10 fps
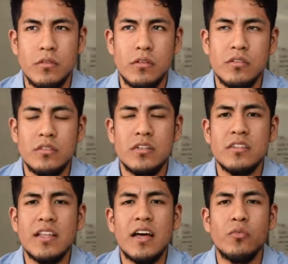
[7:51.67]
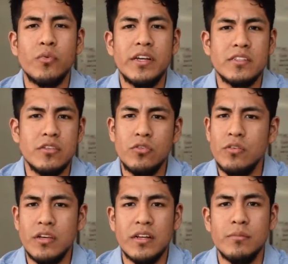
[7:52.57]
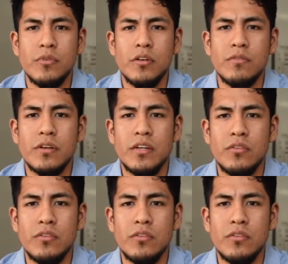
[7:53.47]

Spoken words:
because there's a lot of ways that you could get involved, right?